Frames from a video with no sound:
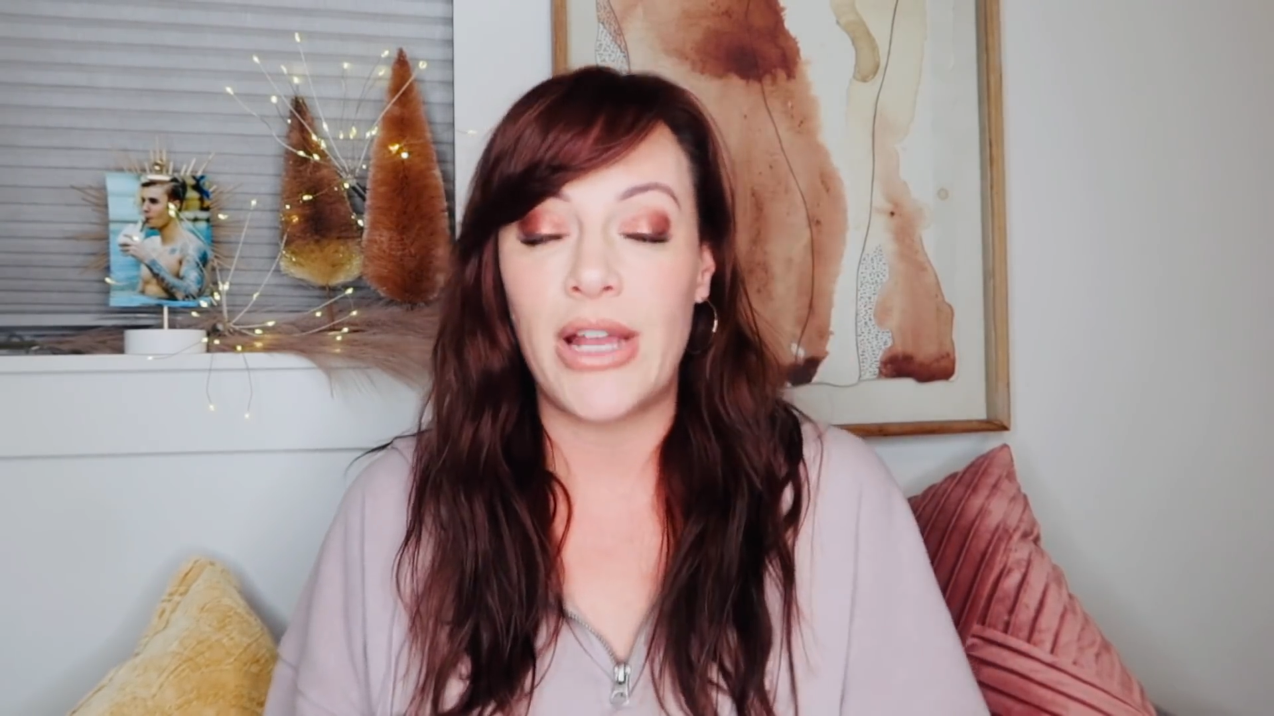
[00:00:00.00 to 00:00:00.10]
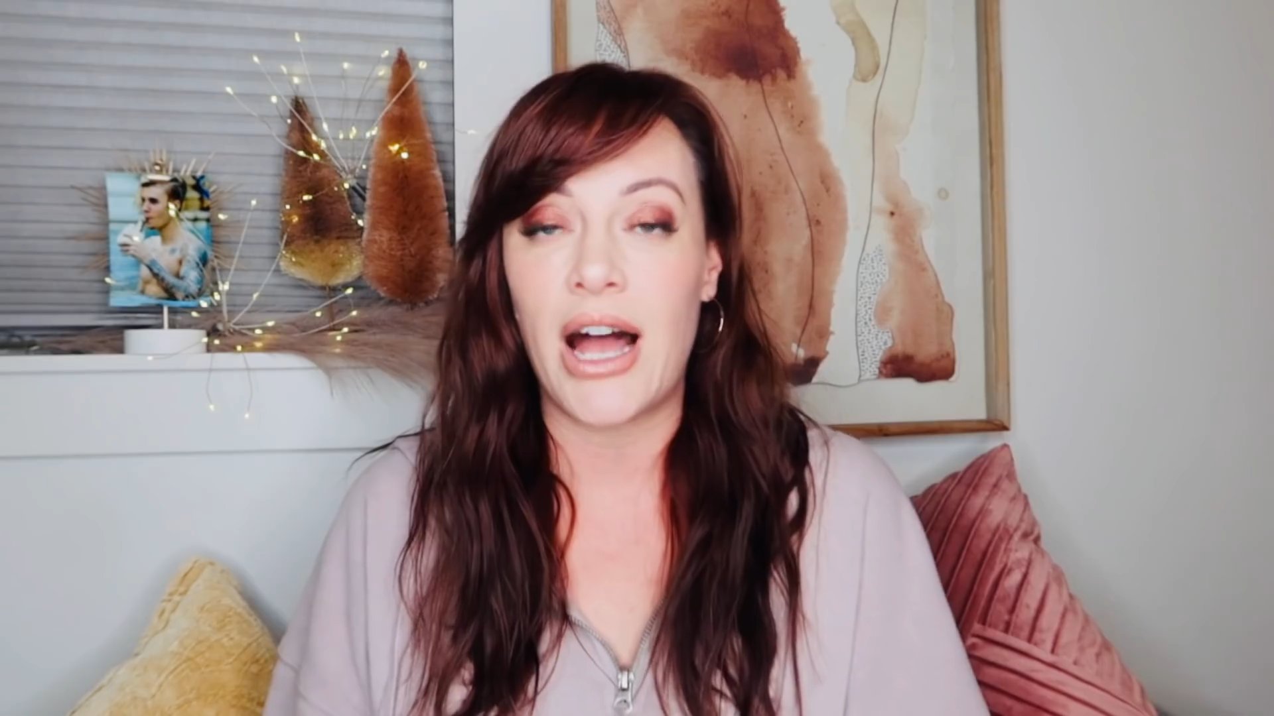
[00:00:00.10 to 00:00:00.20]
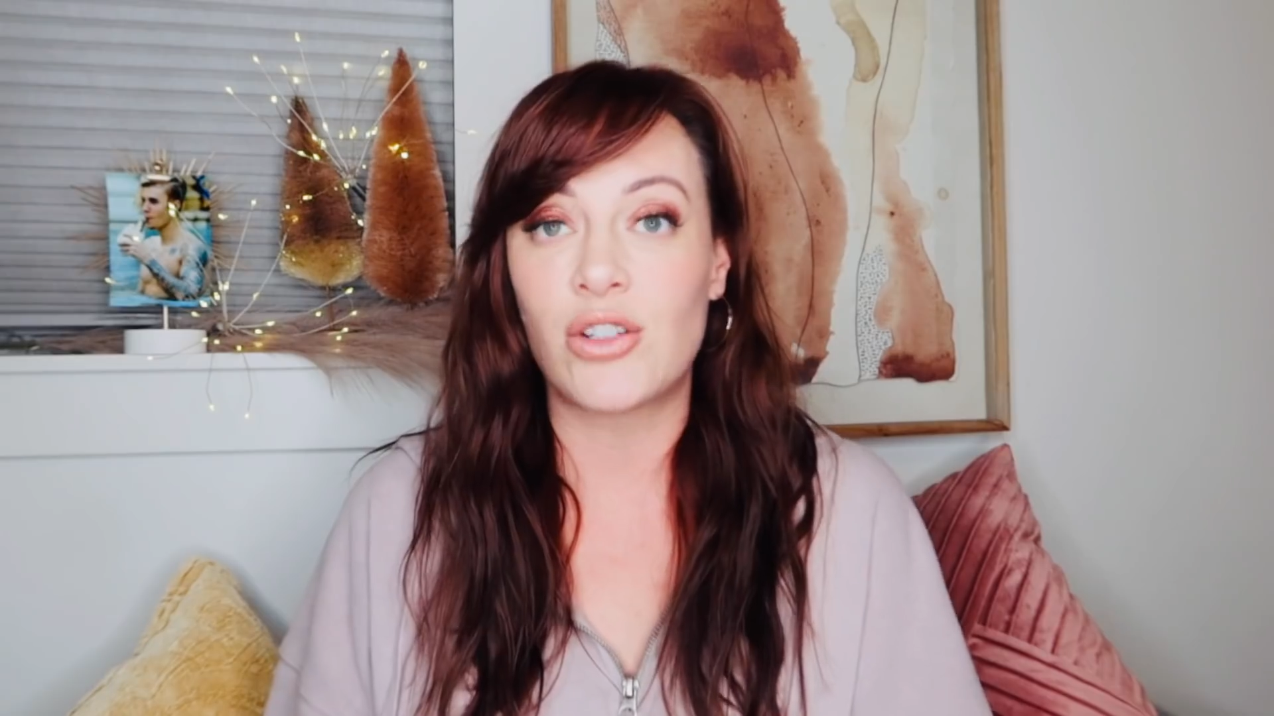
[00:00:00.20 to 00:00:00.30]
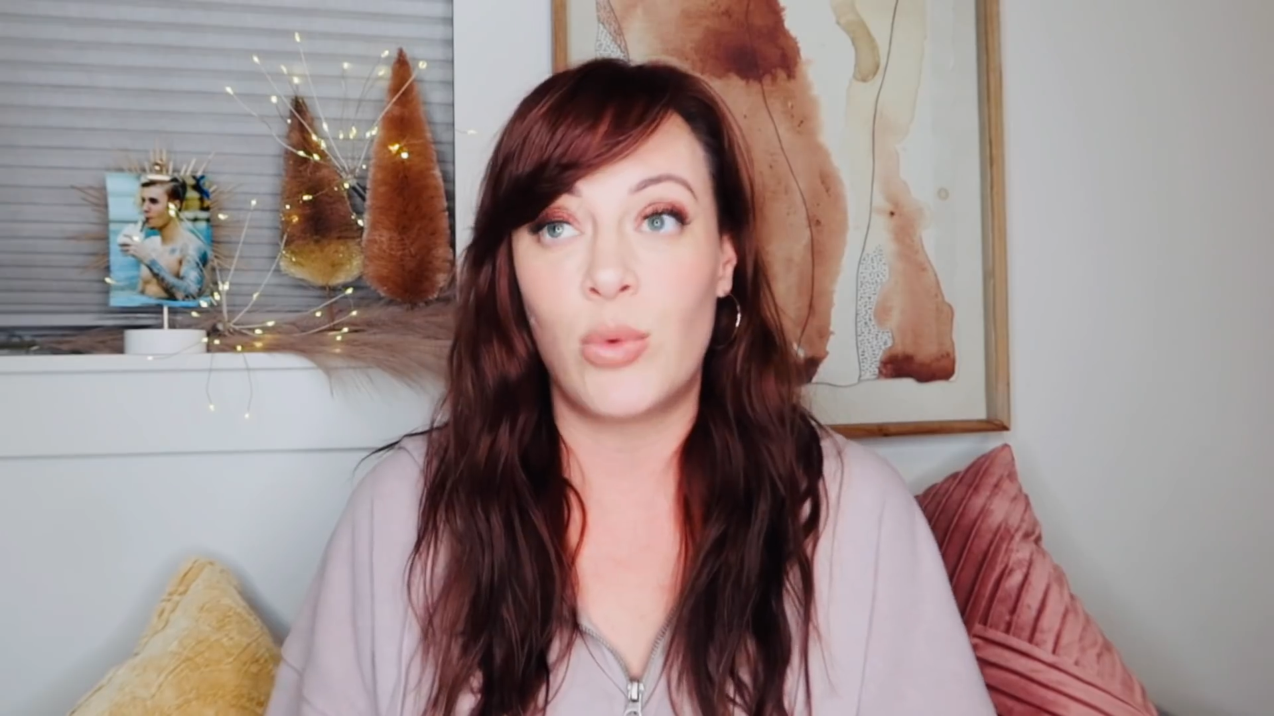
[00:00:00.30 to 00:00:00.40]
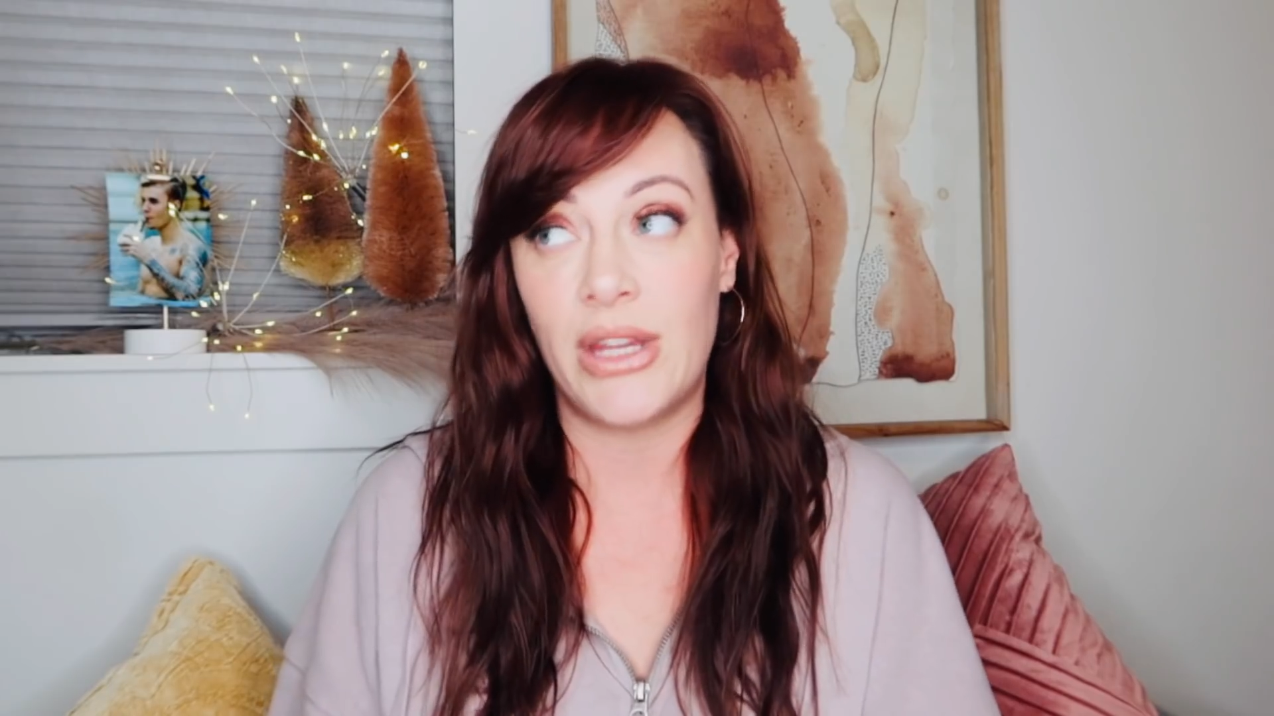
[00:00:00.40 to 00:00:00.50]

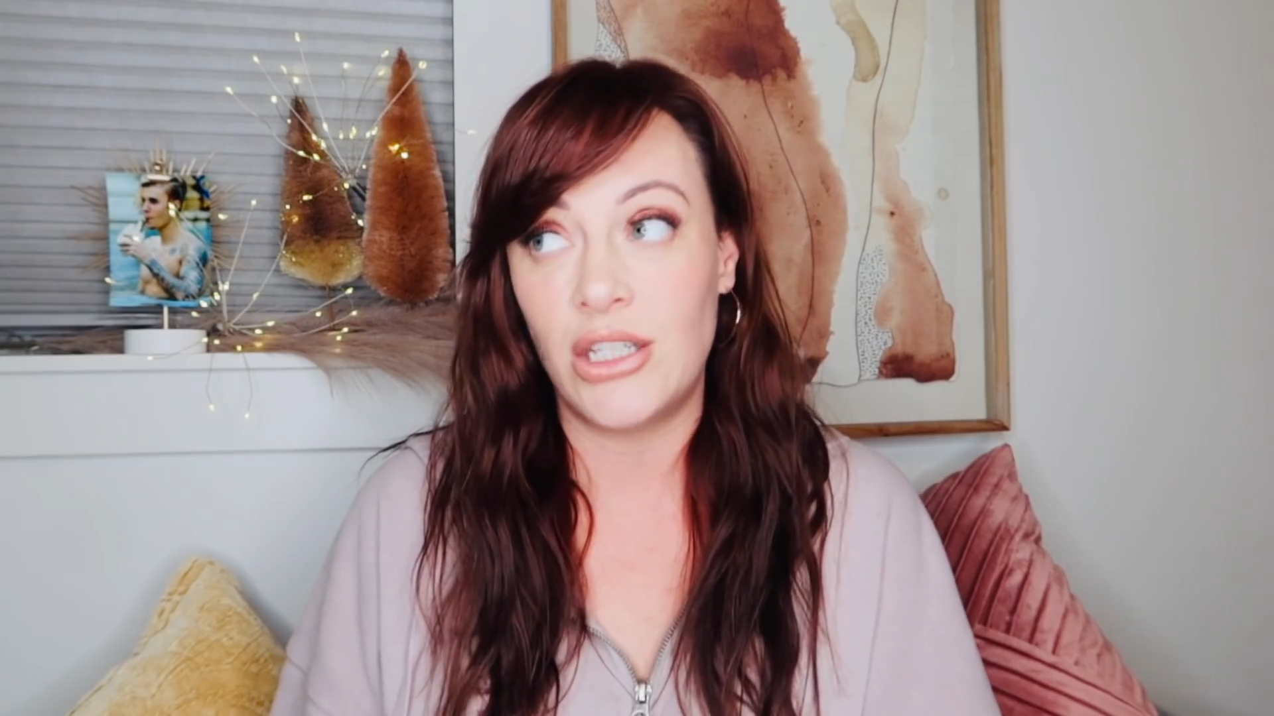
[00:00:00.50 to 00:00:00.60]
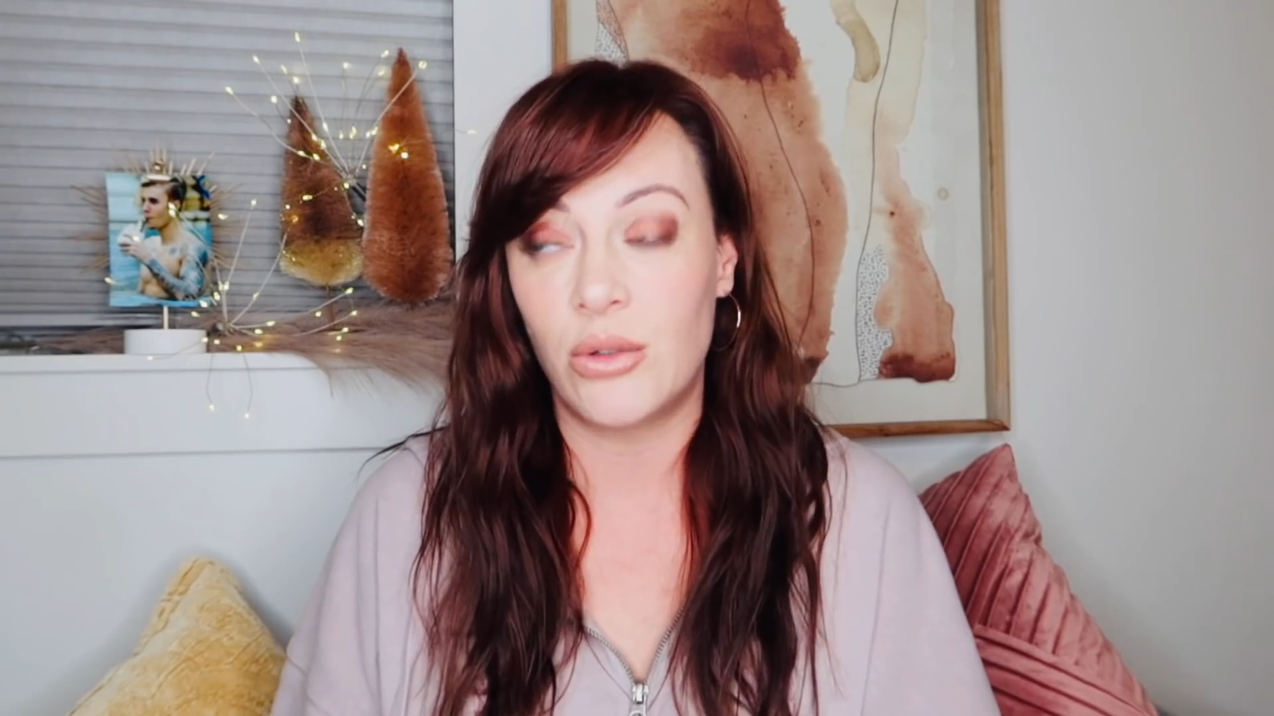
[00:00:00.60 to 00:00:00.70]
react when